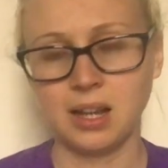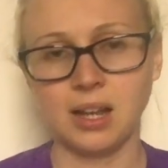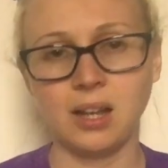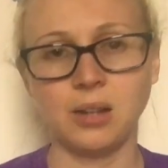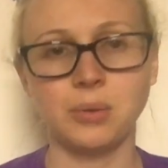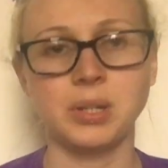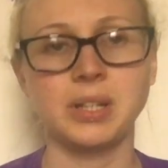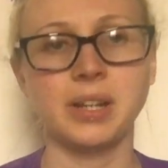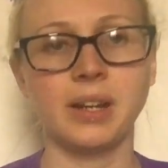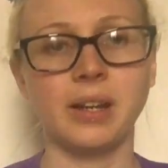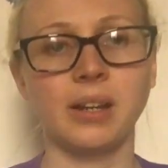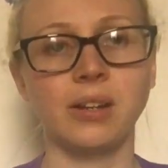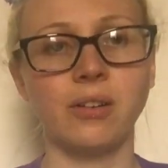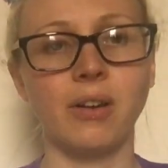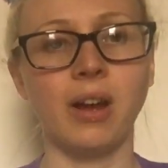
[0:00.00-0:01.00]
our
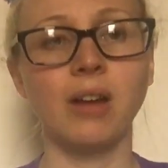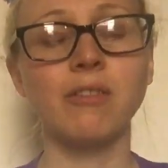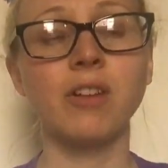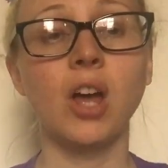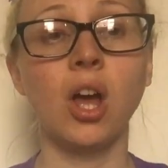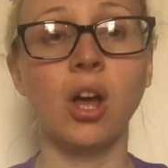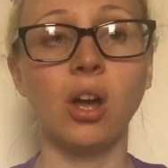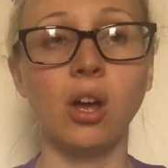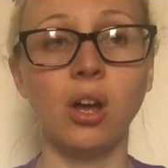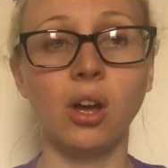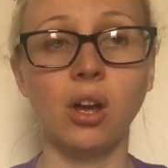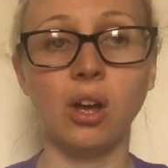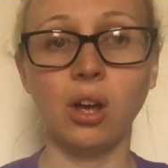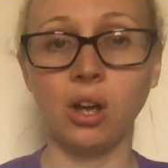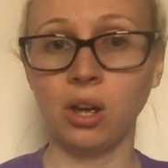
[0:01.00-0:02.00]
digraph,
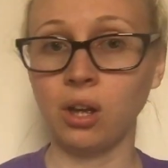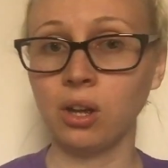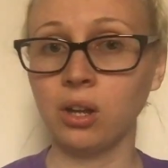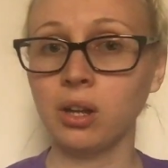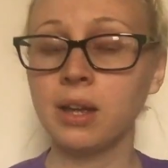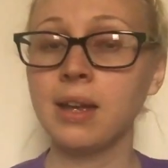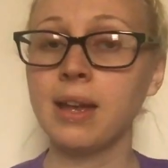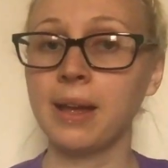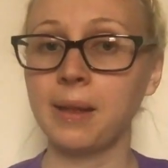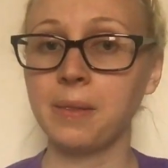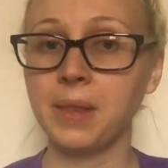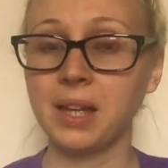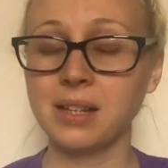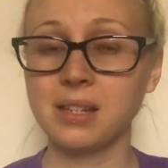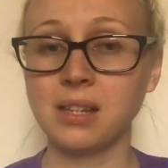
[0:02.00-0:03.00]
and
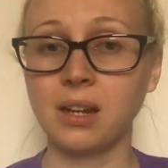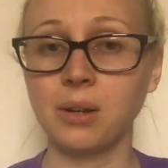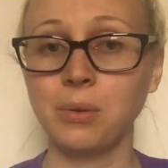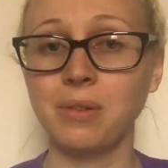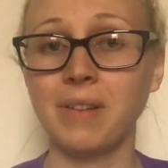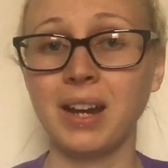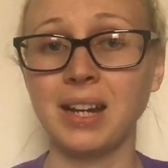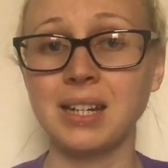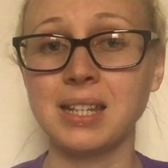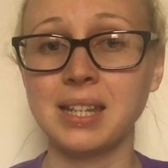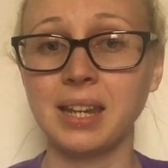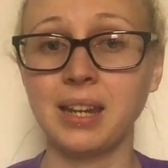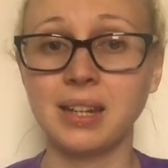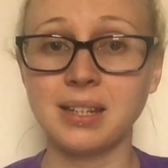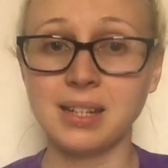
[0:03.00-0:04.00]
that's how we write
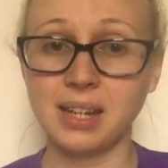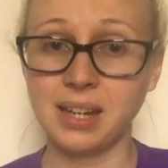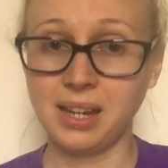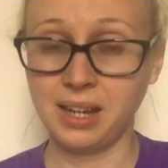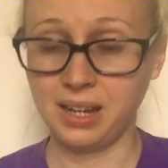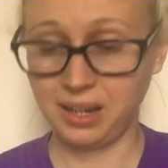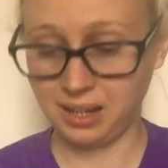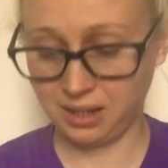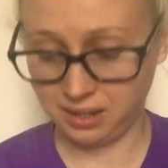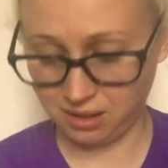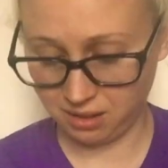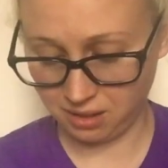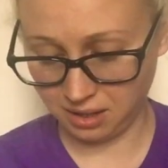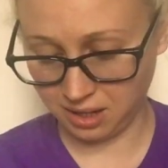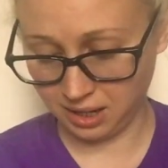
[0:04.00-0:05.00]
it
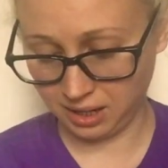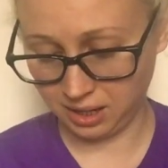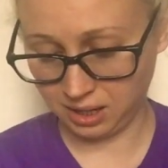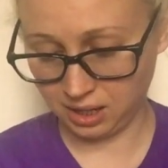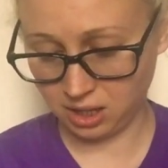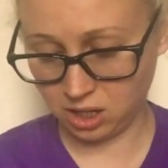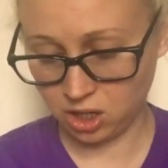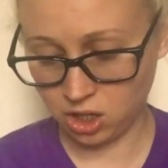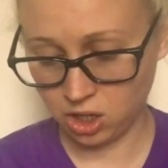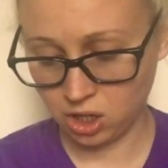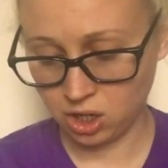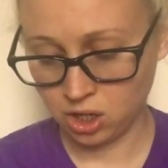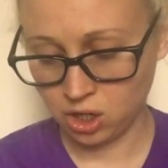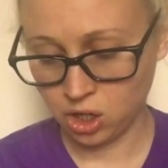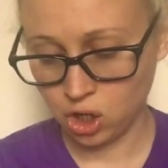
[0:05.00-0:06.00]
in like
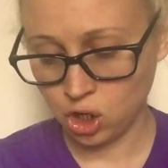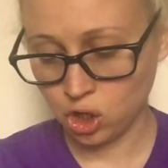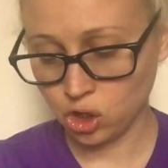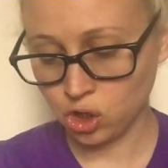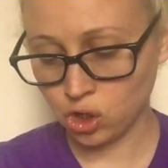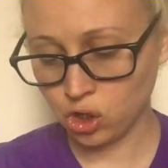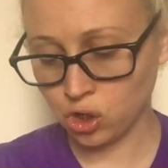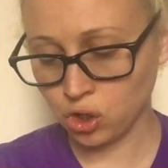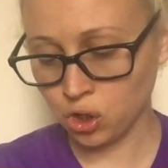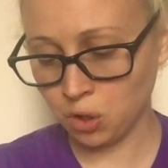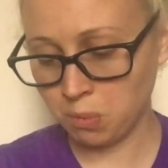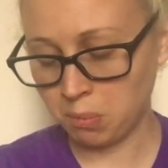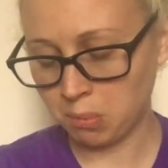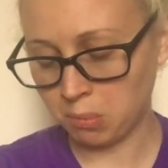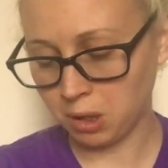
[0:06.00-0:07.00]

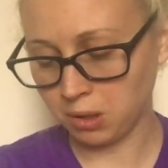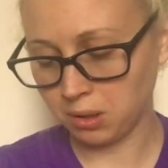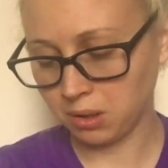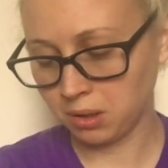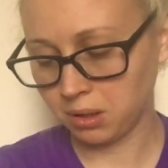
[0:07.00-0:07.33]
summer.